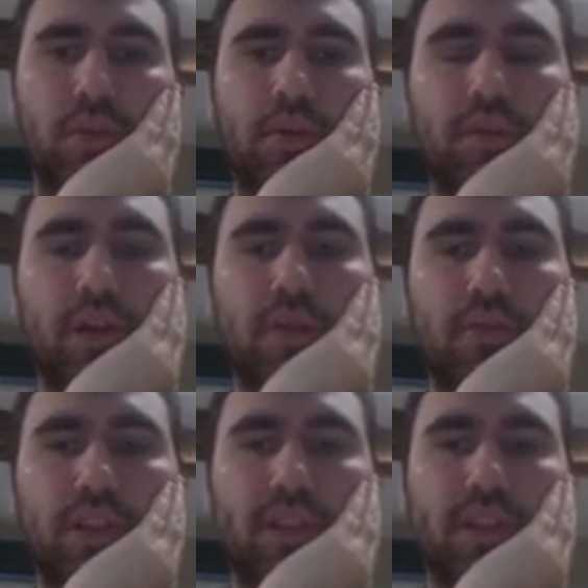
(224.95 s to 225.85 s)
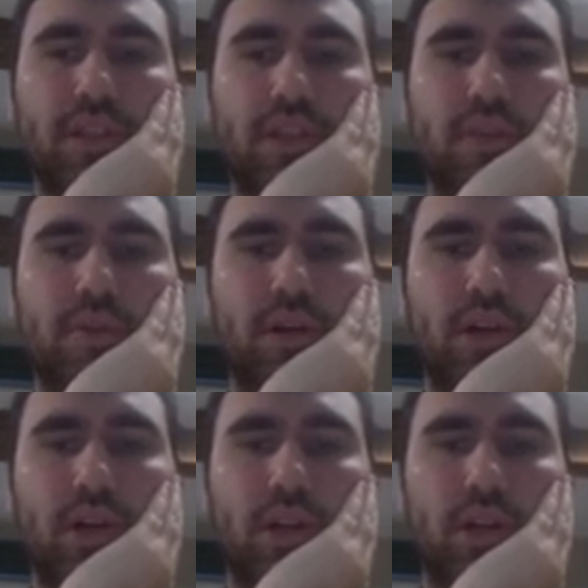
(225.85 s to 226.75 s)
But if I can win the
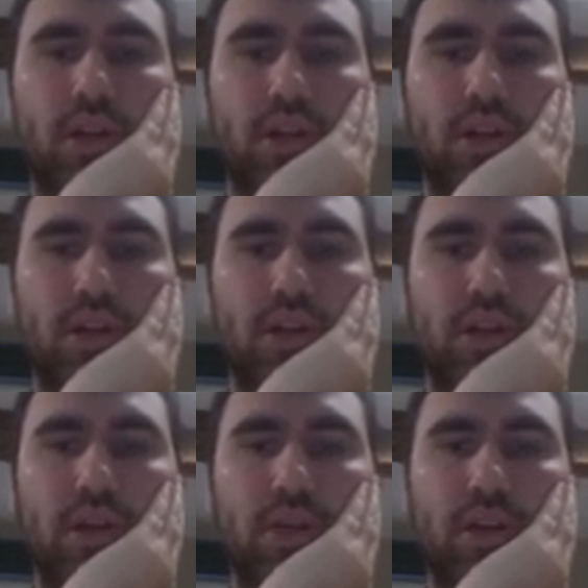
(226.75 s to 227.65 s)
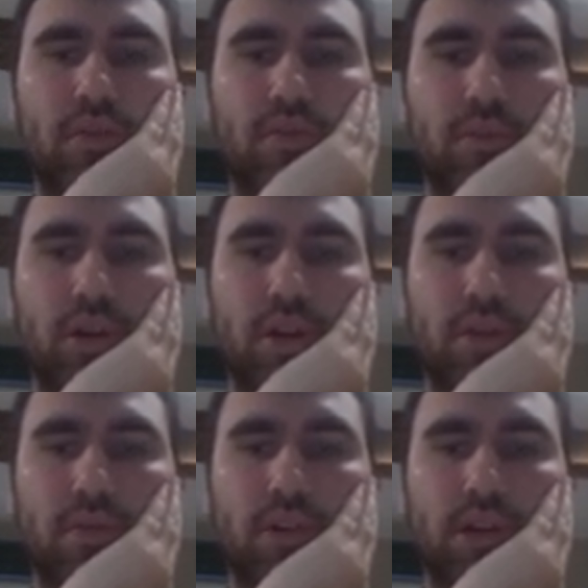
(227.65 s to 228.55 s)
c-pawn, and I have an extra
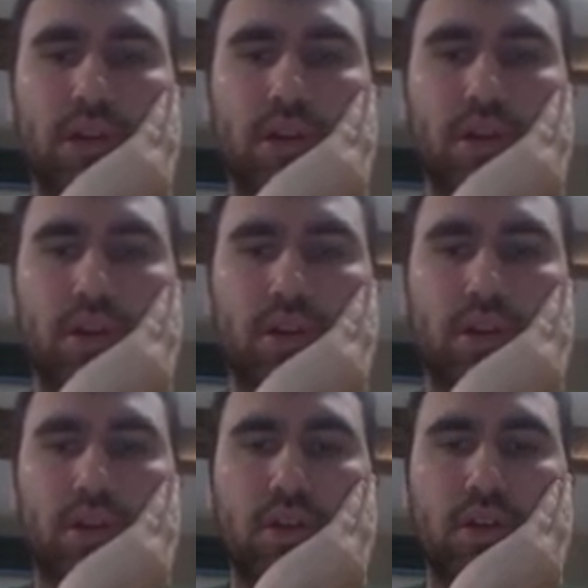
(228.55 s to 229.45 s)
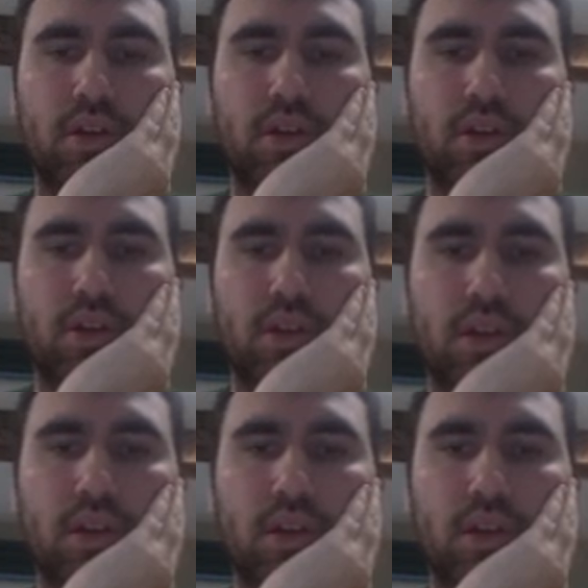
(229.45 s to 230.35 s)
pawn for it, then
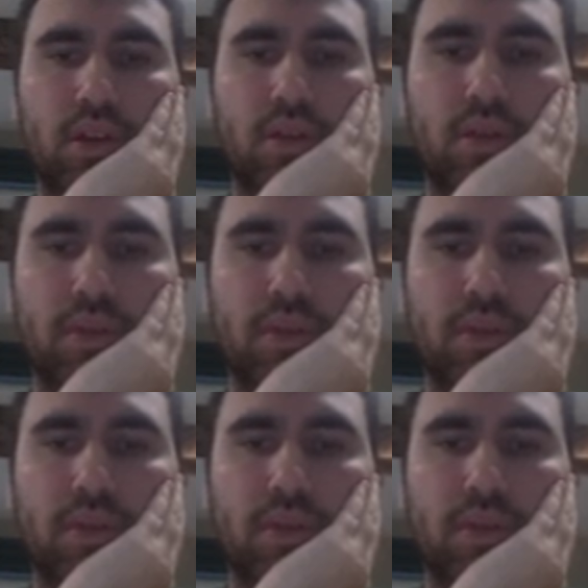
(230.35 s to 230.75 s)
I think there will be